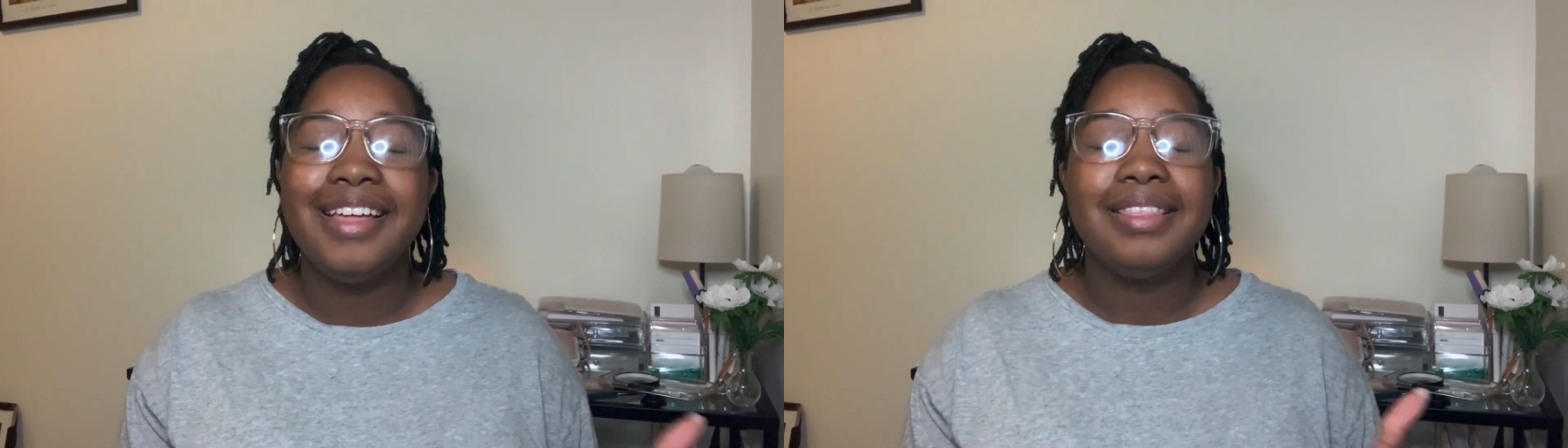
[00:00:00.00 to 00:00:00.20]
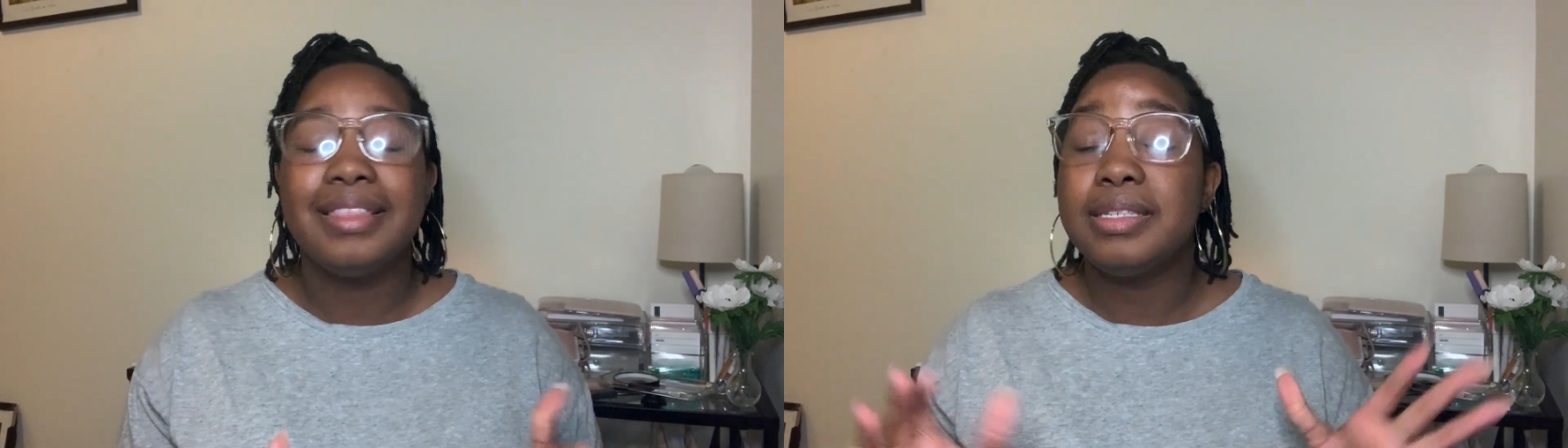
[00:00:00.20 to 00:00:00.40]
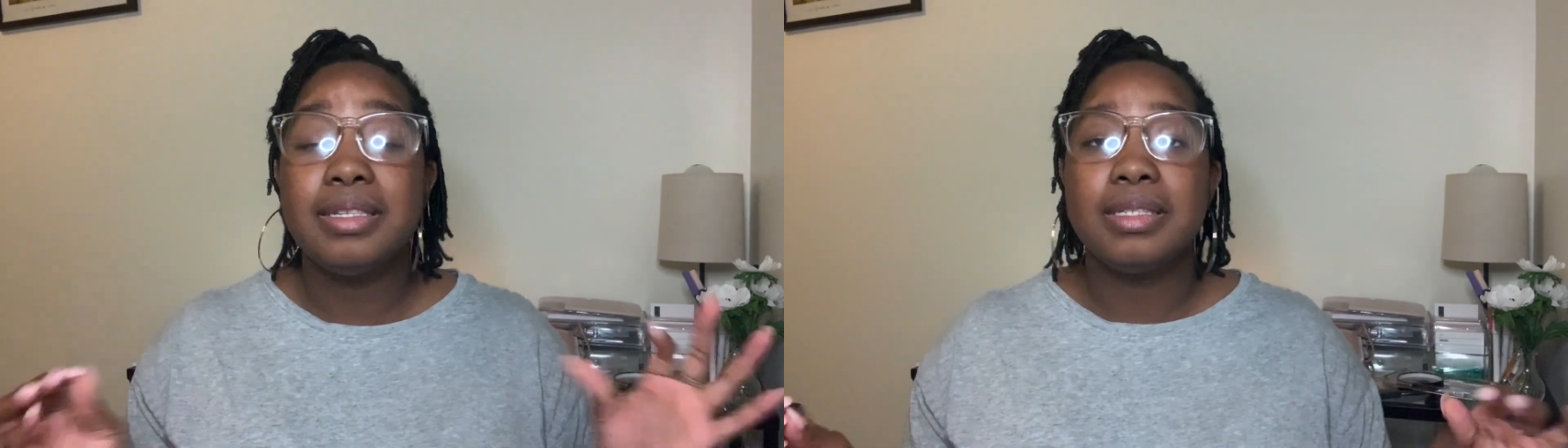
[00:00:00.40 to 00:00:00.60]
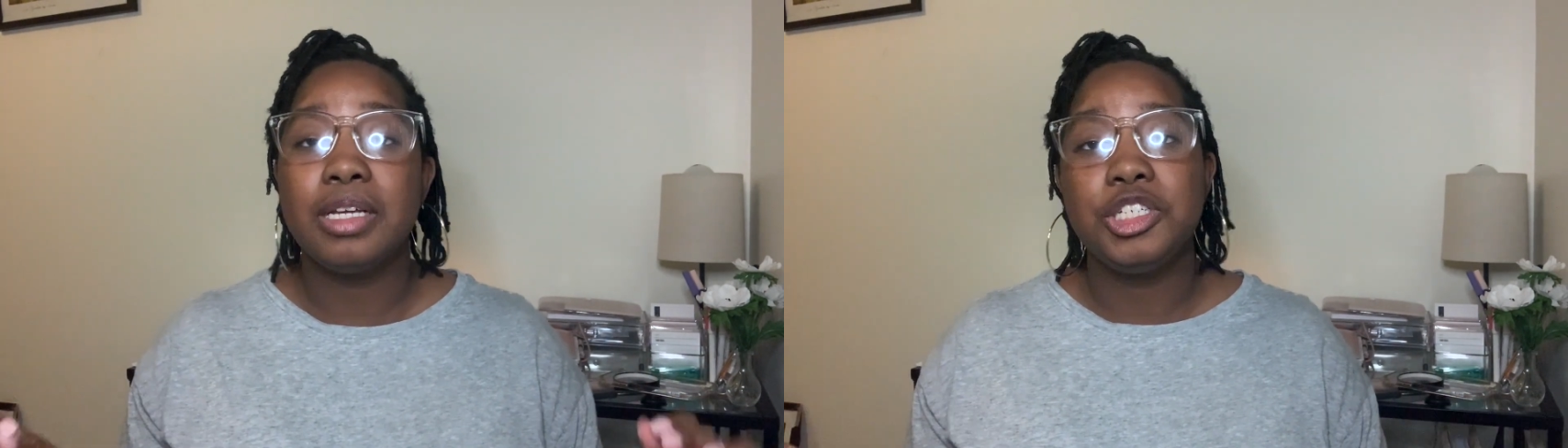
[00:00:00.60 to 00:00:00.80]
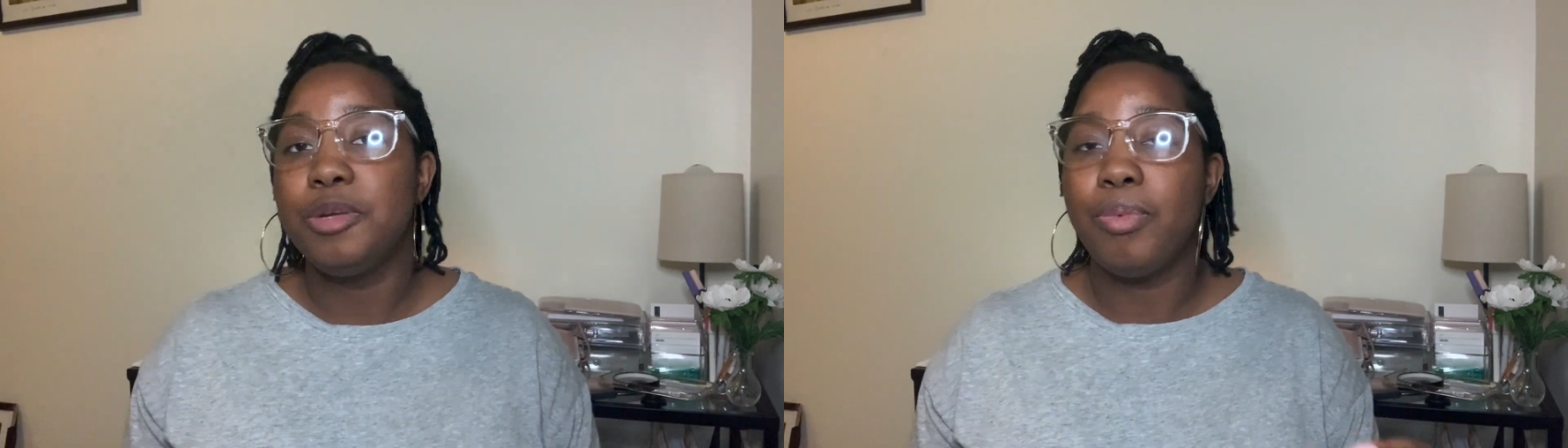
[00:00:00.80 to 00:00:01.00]
This is
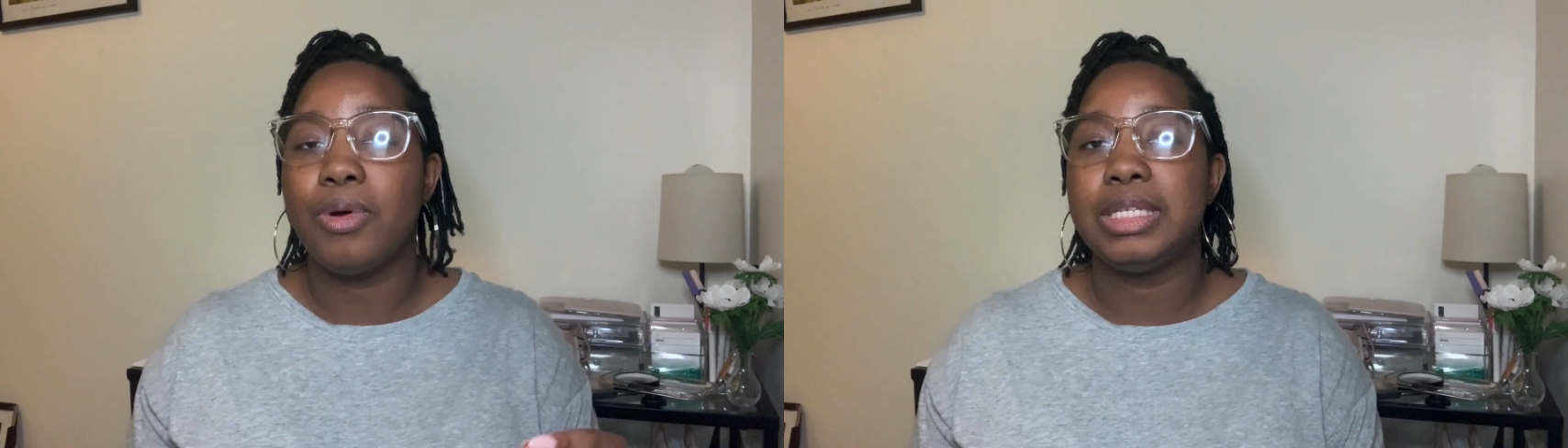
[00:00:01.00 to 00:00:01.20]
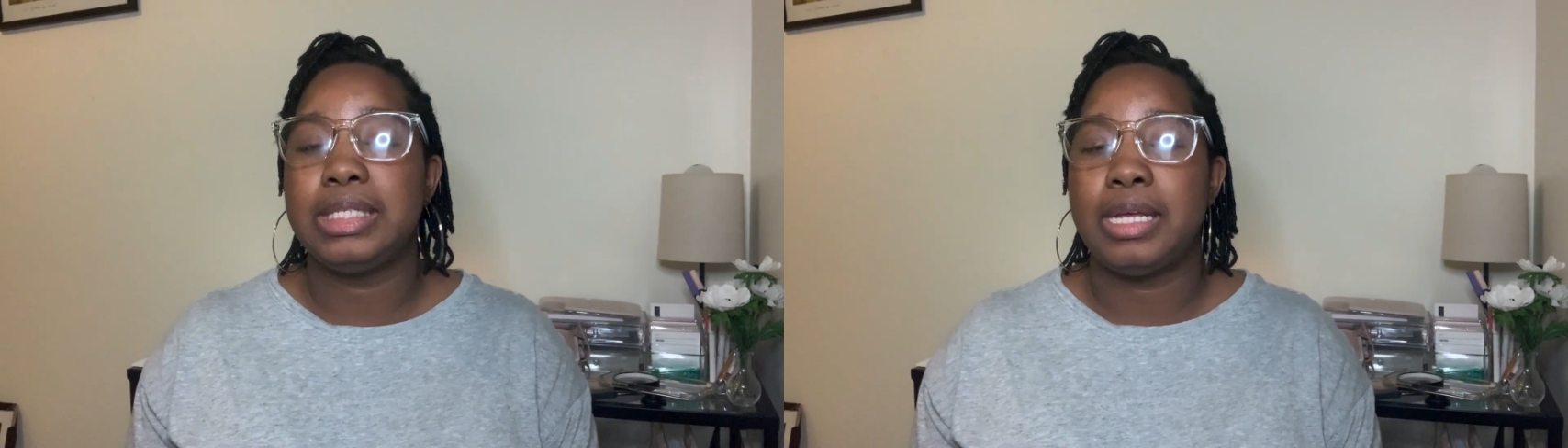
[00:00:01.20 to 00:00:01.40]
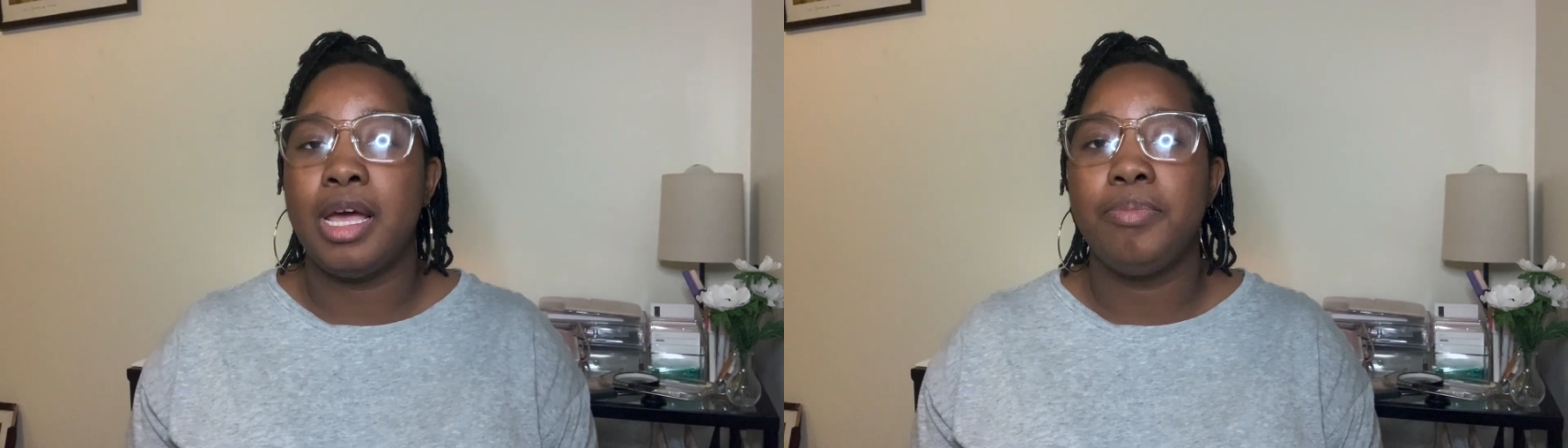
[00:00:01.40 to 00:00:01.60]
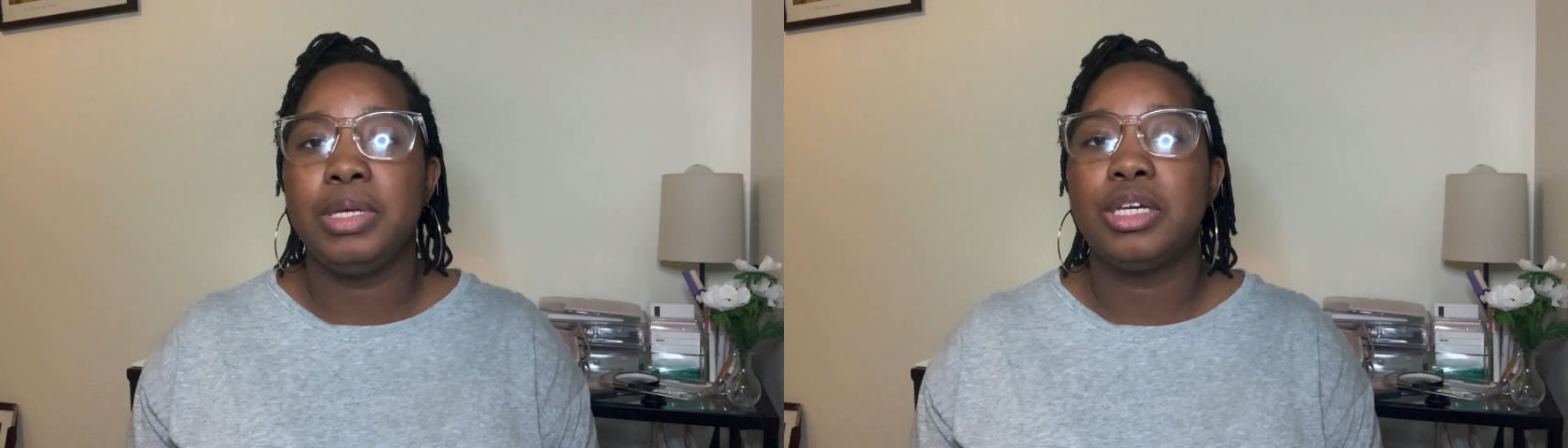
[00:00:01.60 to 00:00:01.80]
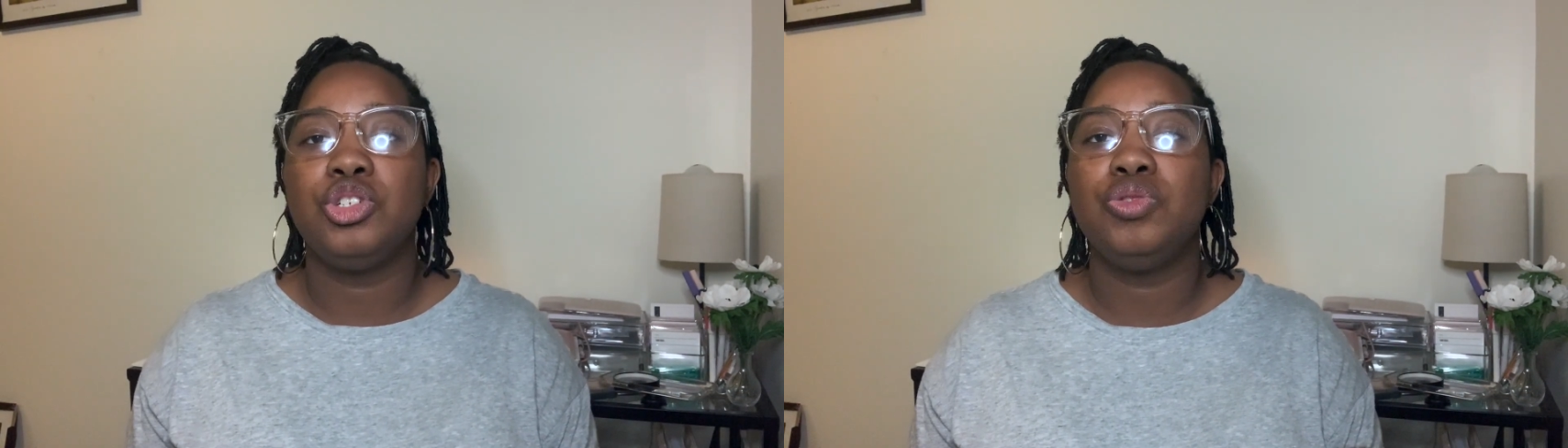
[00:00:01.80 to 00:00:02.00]
such an important step
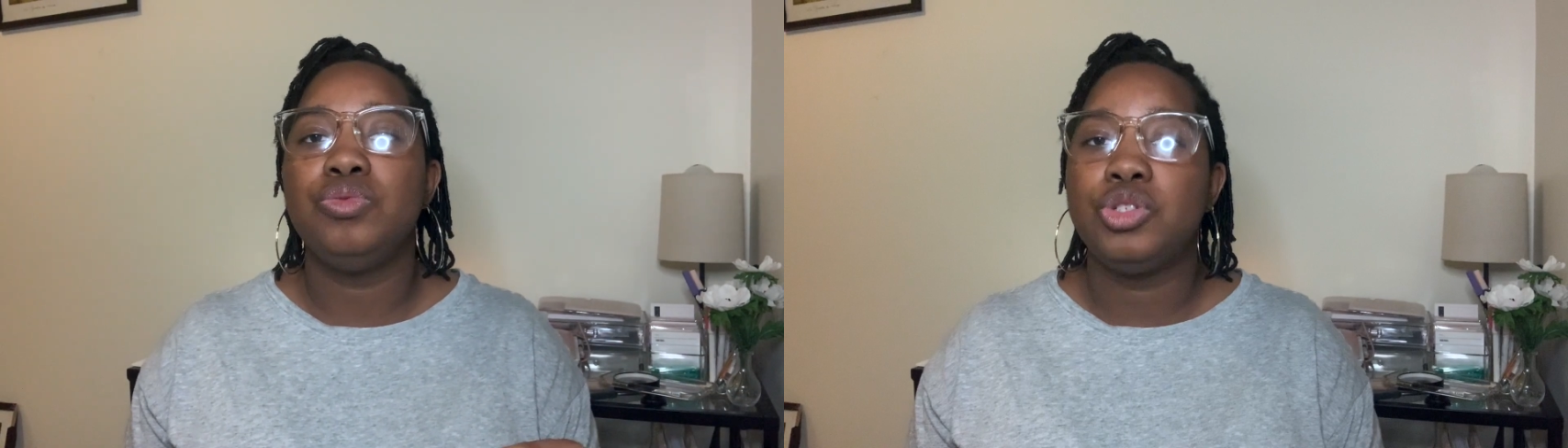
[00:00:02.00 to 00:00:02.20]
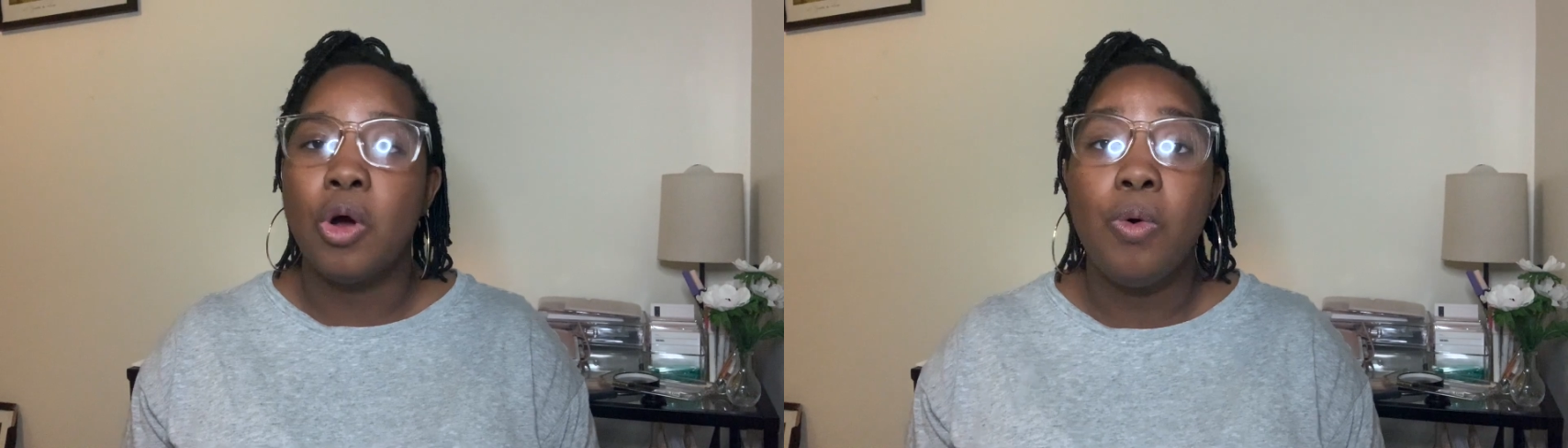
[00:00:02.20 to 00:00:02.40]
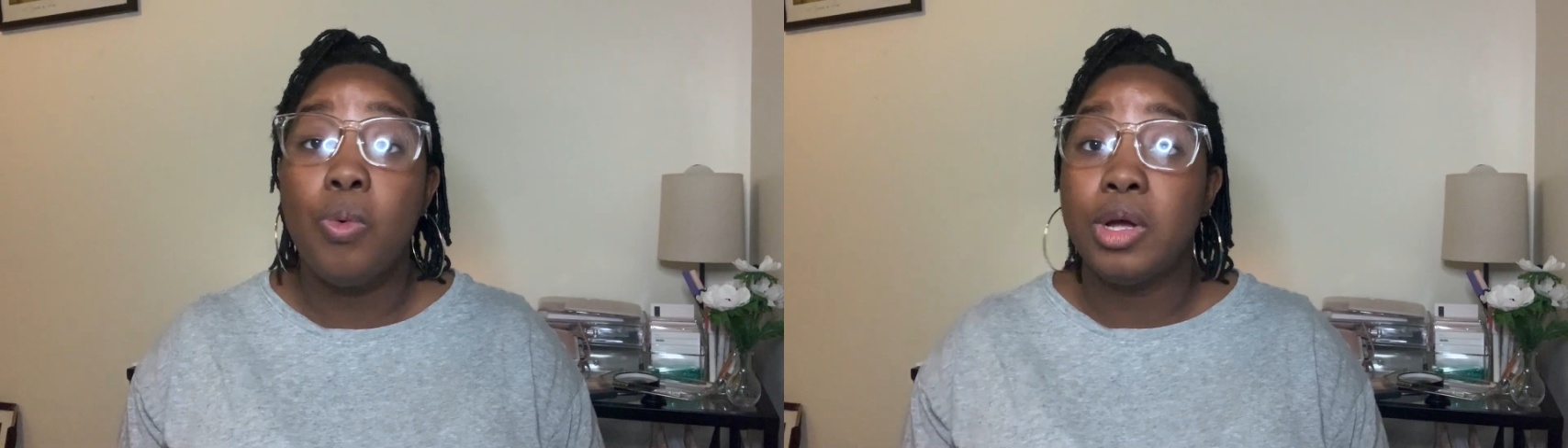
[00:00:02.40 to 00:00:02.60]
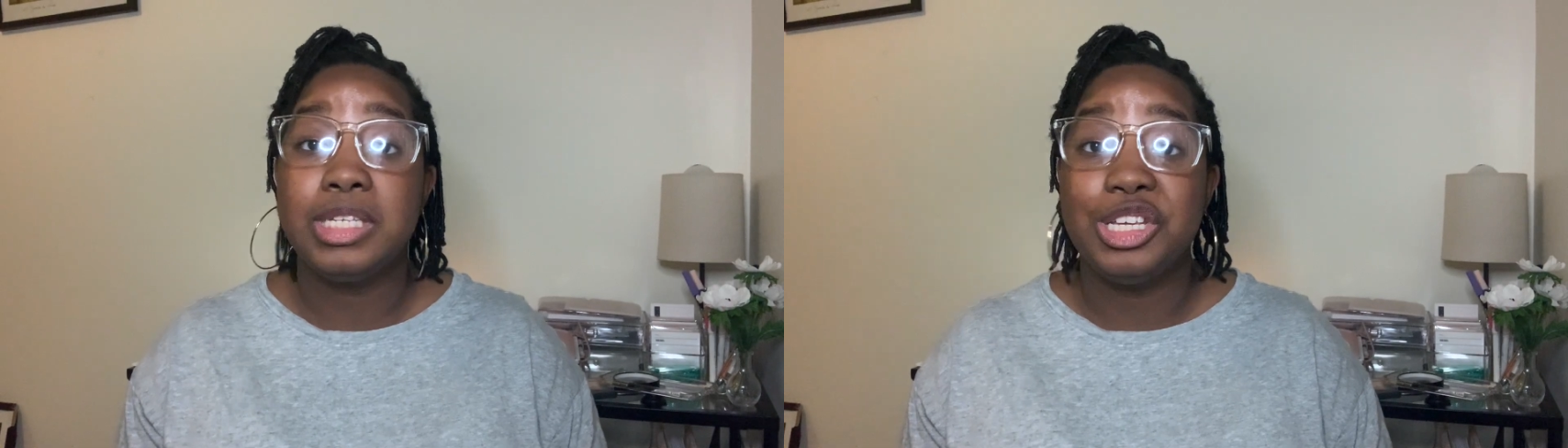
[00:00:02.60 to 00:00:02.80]
because you don't want